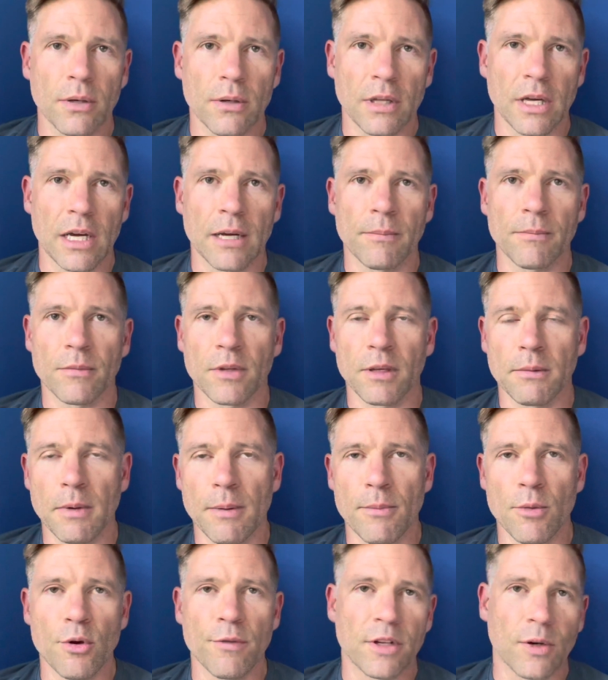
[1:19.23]
Can be
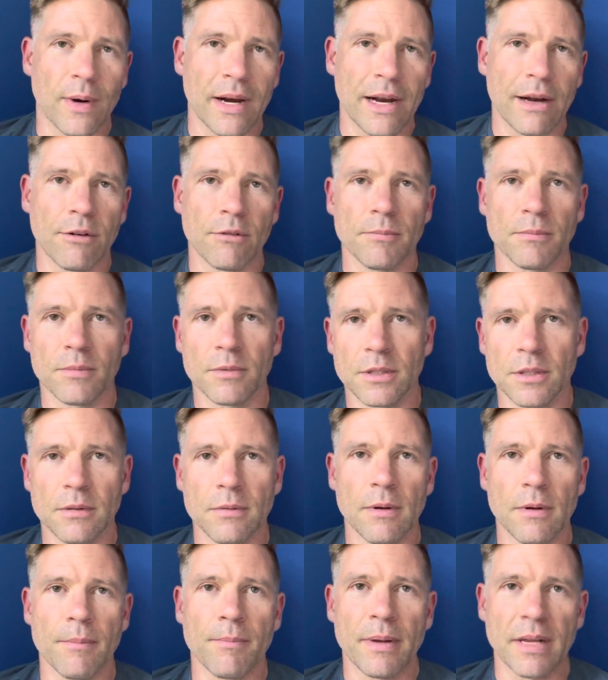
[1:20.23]
moved around,
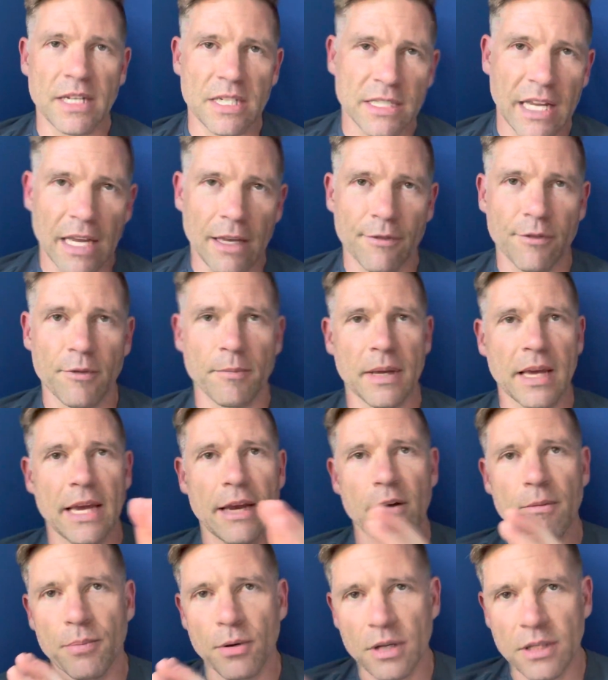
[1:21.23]
bits taken from here
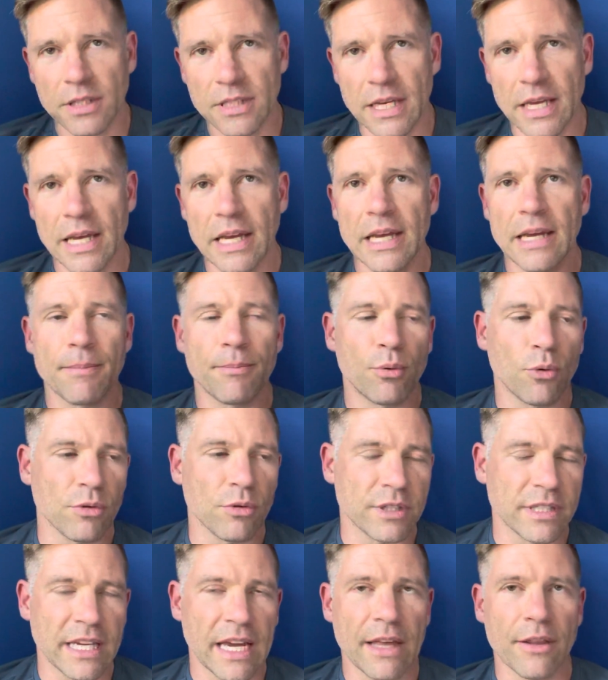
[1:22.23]
and put into here, brought
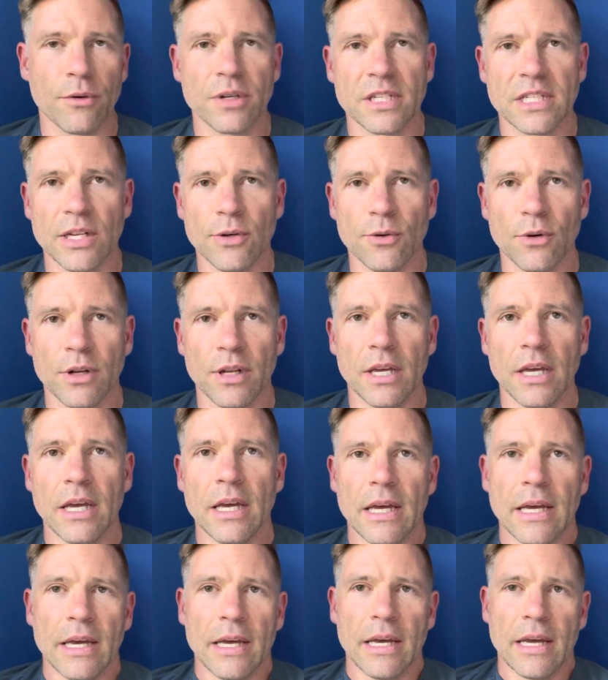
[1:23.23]
together and so
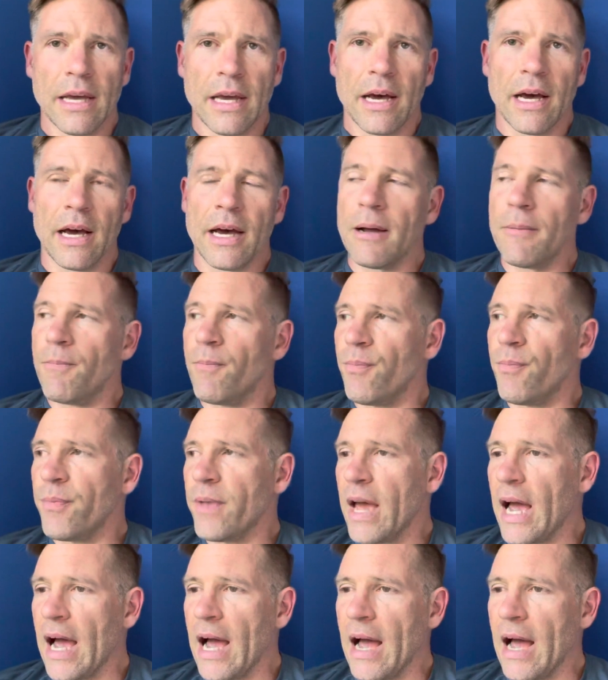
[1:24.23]
on.